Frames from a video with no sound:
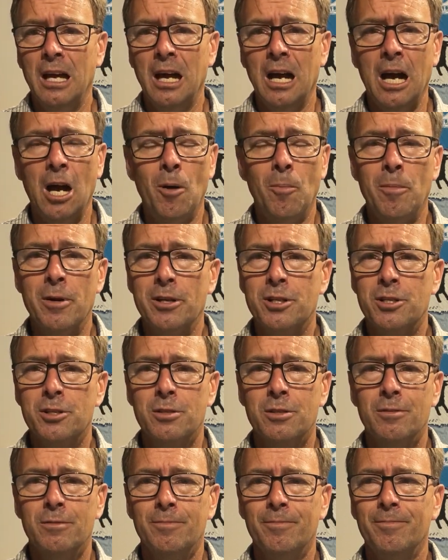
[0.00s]
how
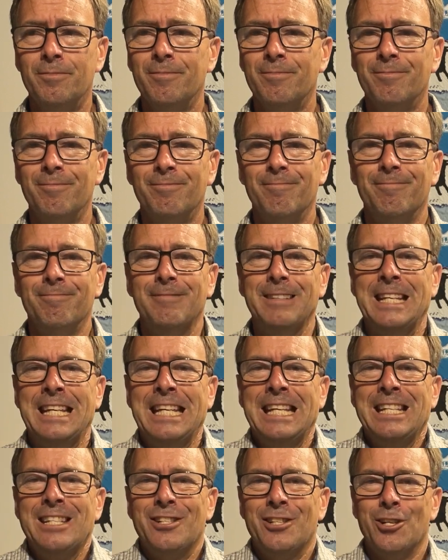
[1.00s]
much
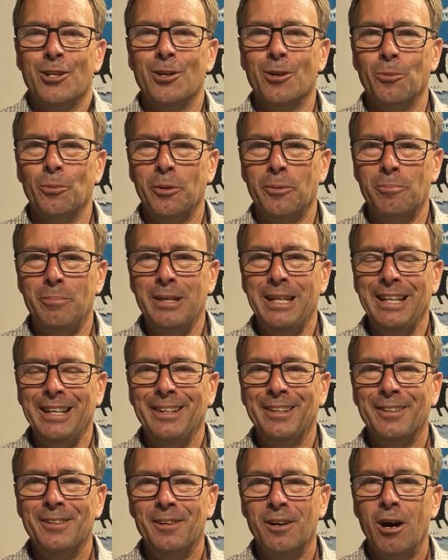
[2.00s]
easier it would
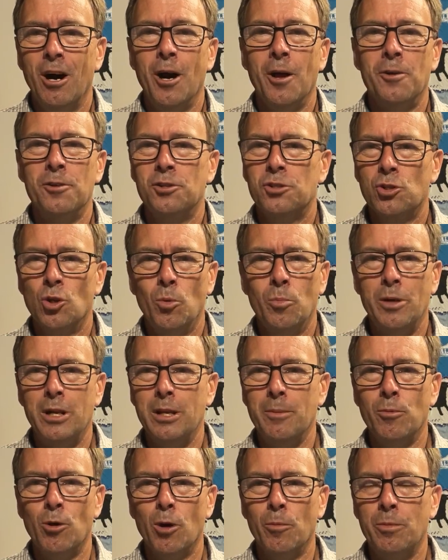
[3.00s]
be on so
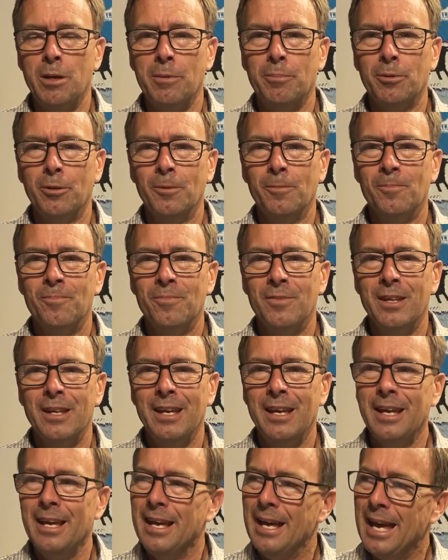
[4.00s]
many more people.
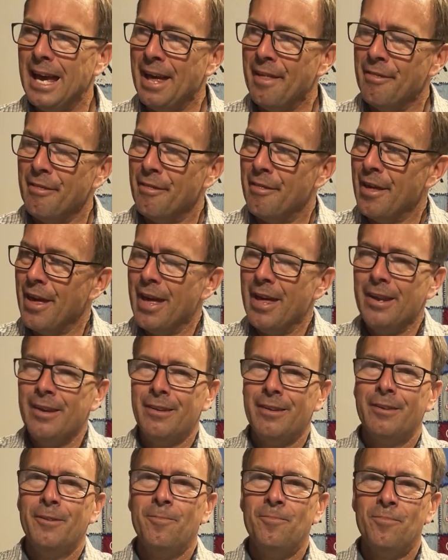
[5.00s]
And
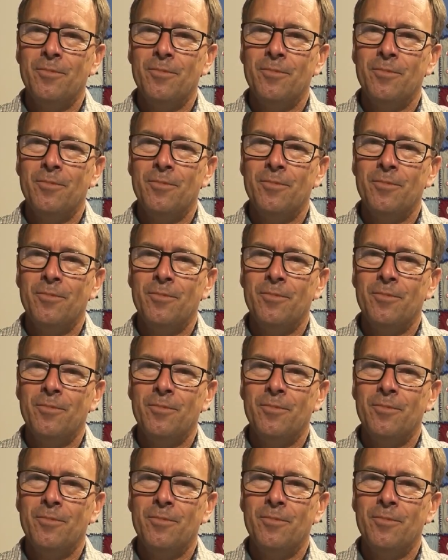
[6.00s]
then,